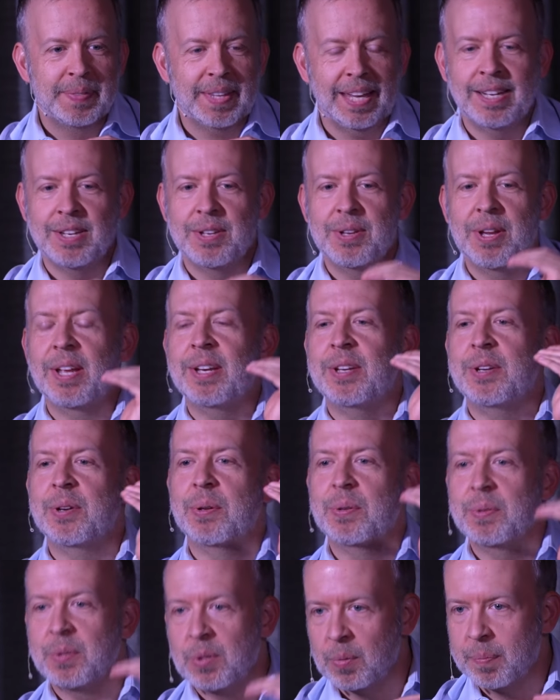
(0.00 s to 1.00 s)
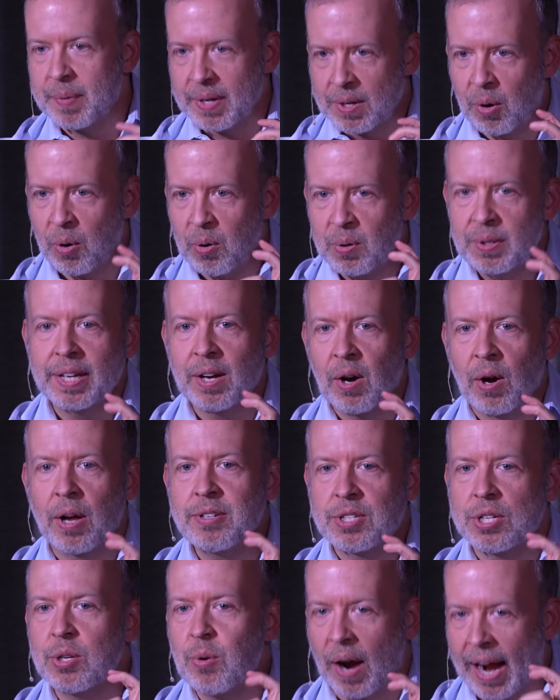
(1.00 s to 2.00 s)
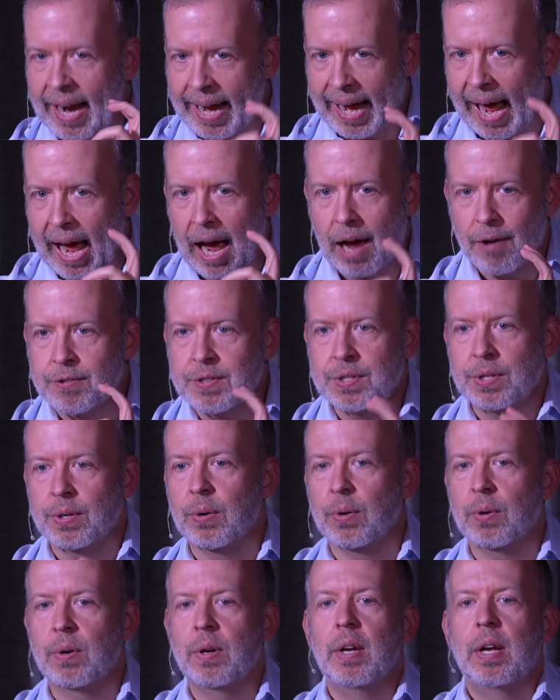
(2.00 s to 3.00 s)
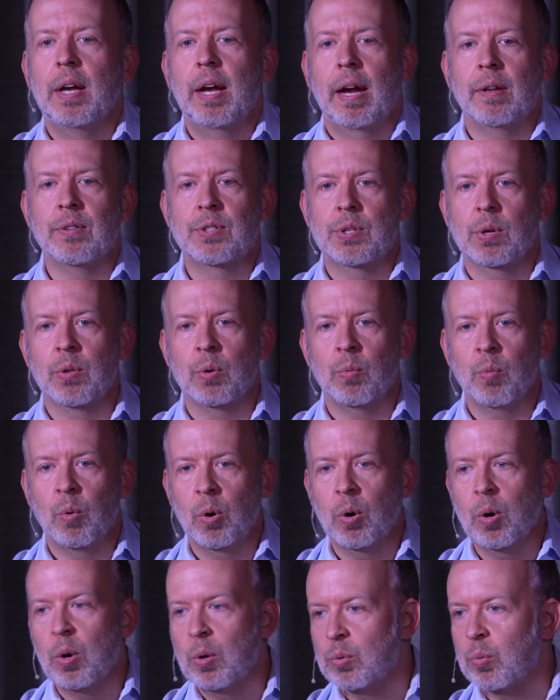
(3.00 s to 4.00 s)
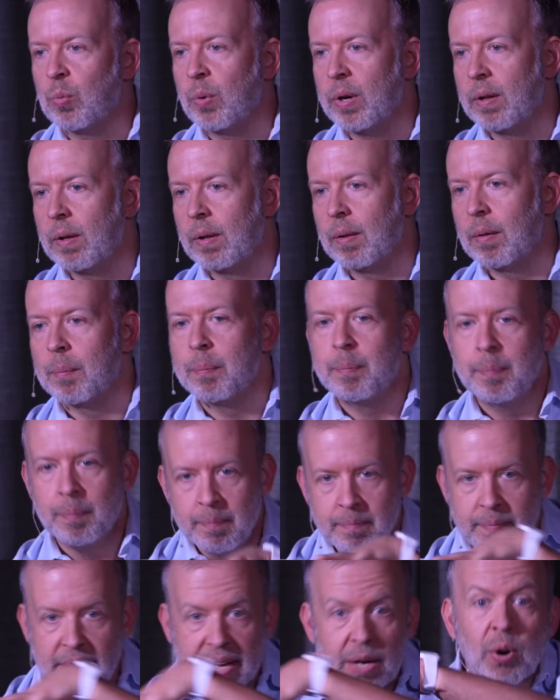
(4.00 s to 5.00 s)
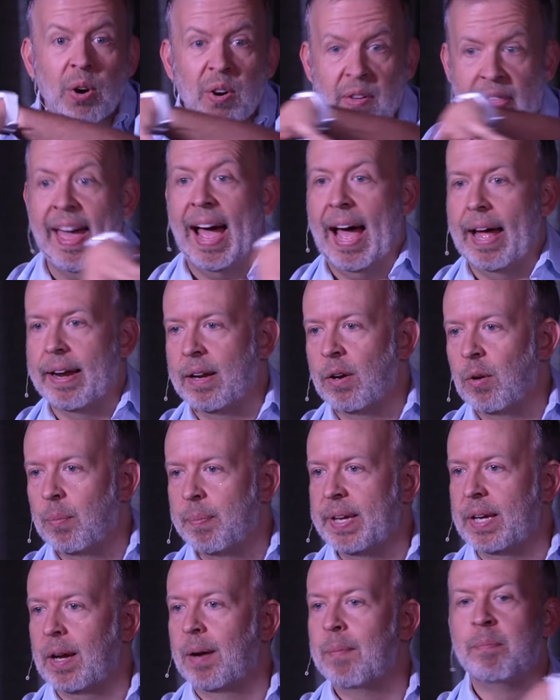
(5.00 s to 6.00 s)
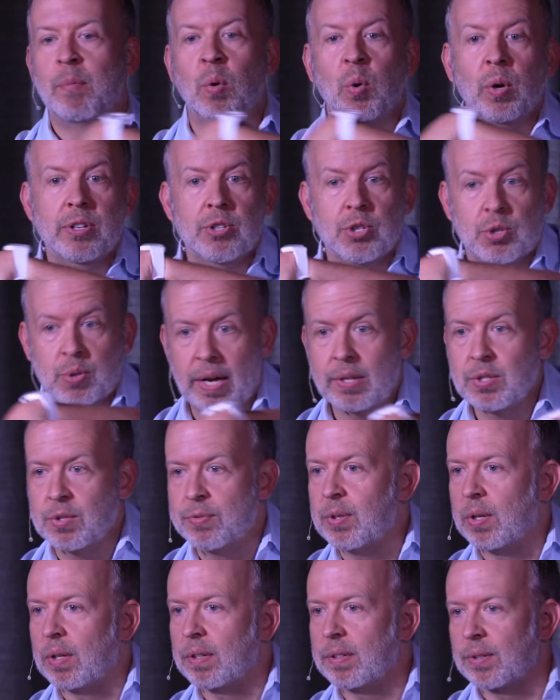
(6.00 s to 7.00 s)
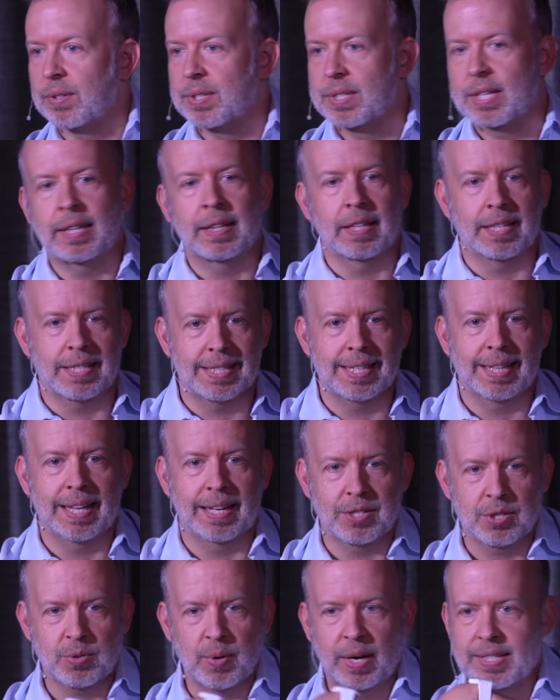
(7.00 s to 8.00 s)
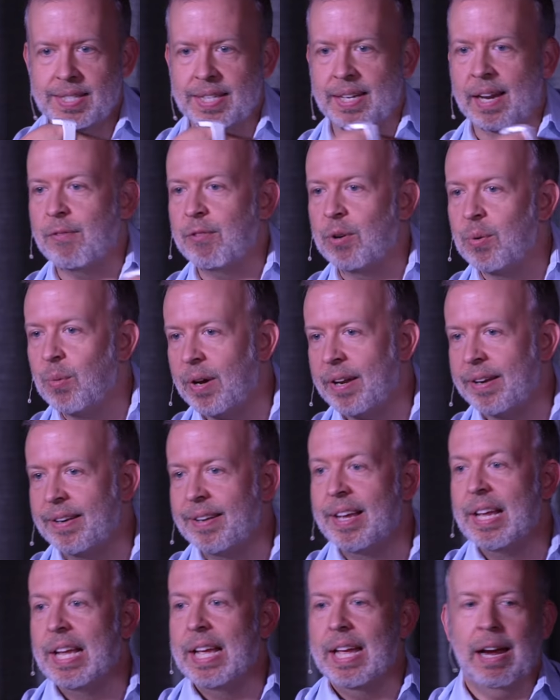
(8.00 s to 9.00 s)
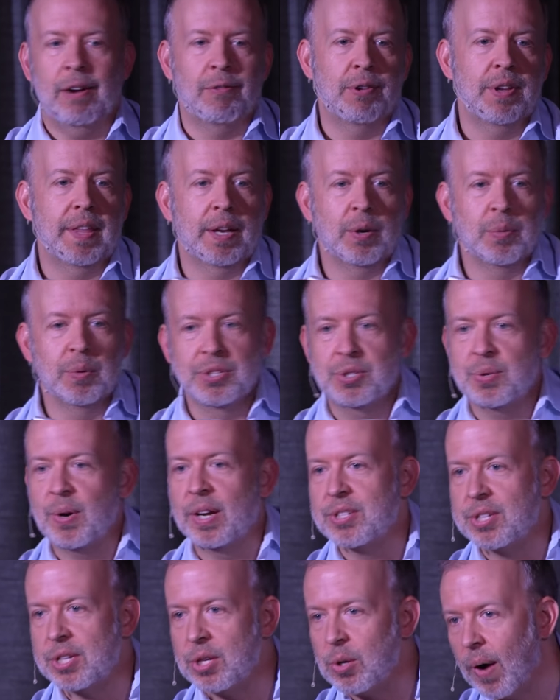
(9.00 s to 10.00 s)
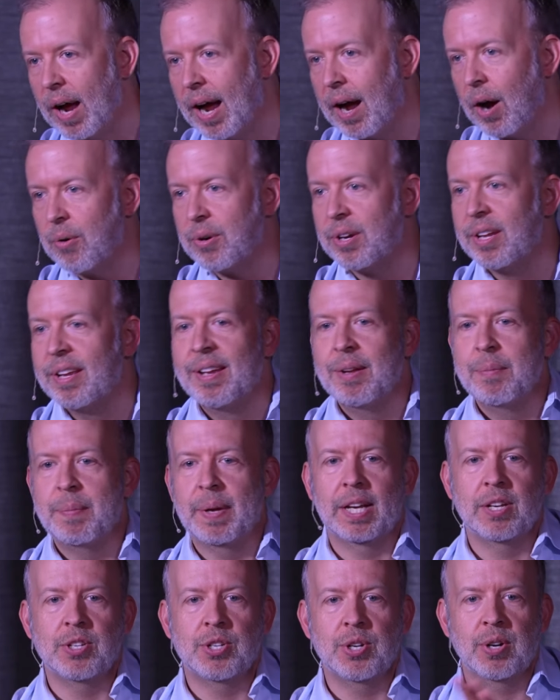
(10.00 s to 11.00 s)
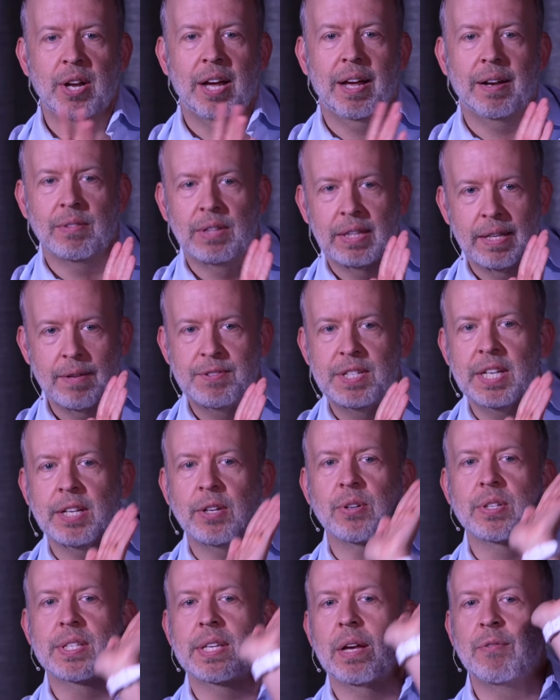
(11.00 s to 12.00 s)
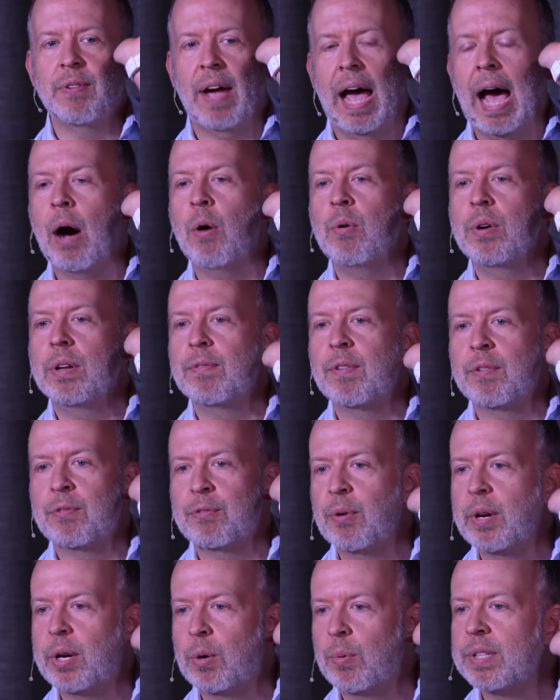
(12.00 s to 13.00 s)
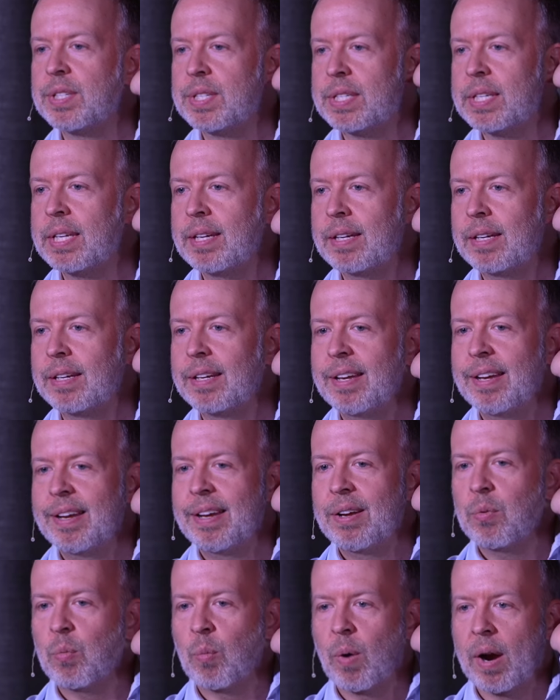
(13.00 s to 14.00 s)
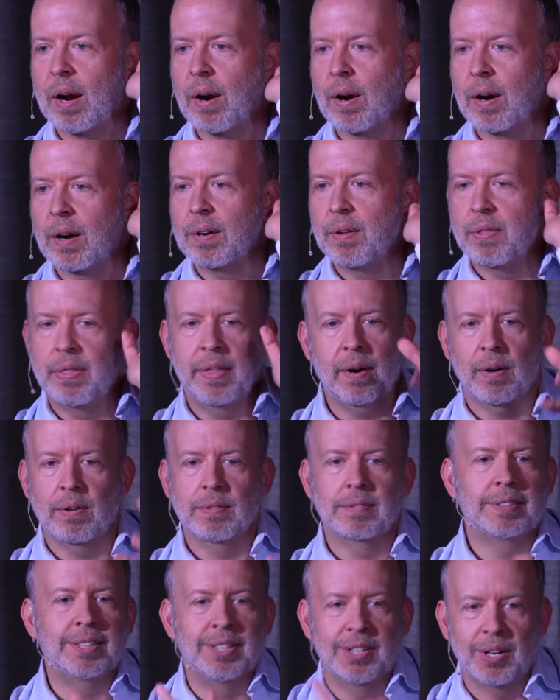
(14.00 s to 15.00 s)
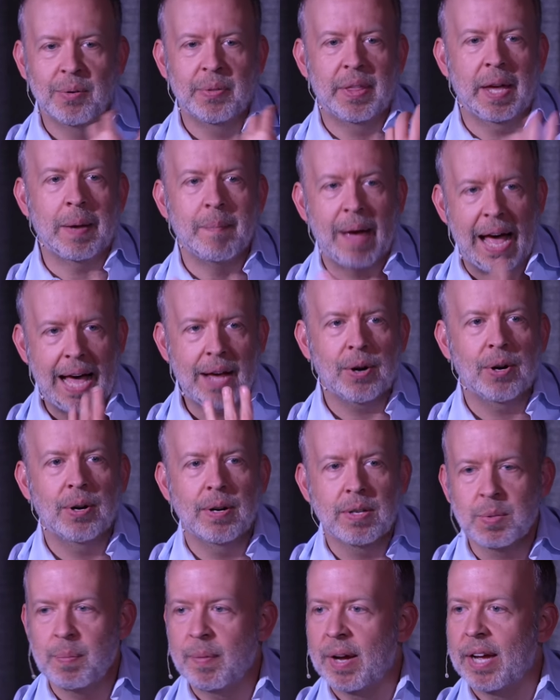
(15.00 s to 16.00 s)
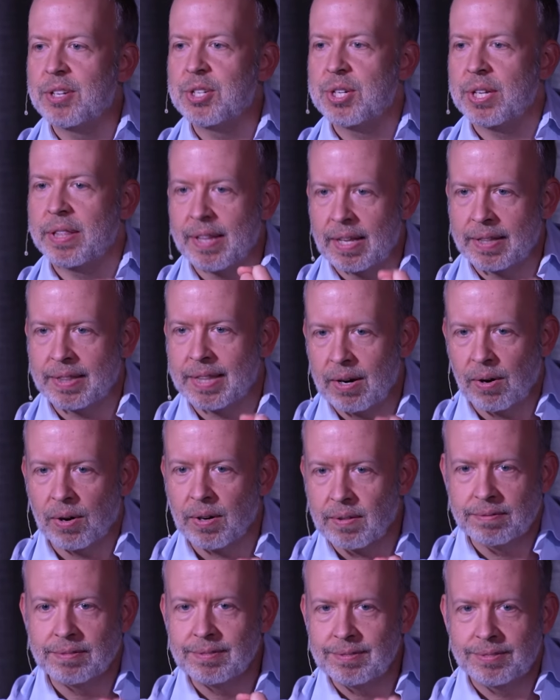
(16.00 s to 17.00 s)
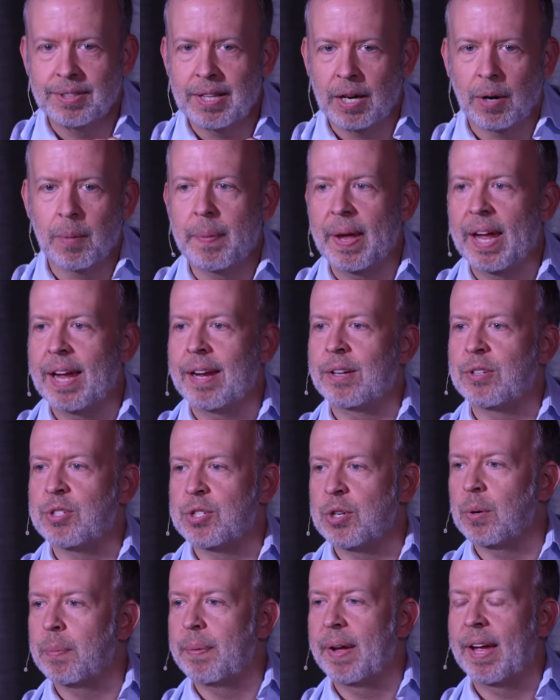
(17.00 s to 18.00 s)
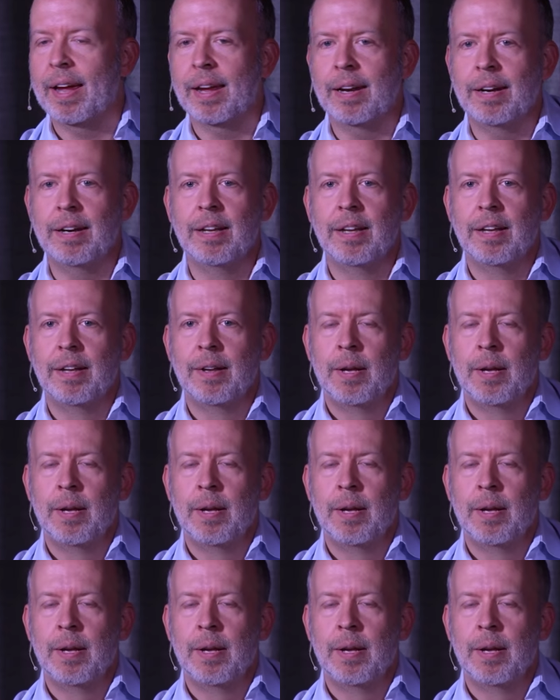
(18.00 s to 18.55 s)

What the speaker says: And you'll be holding on to, I have to. And so the world will mirror that. It'll become more stressful. You'll suddenly see that stress in everyone. Everything will stress you out because you're not lifting yourself out of a frequency where they matter as much, and that their pain is your pain.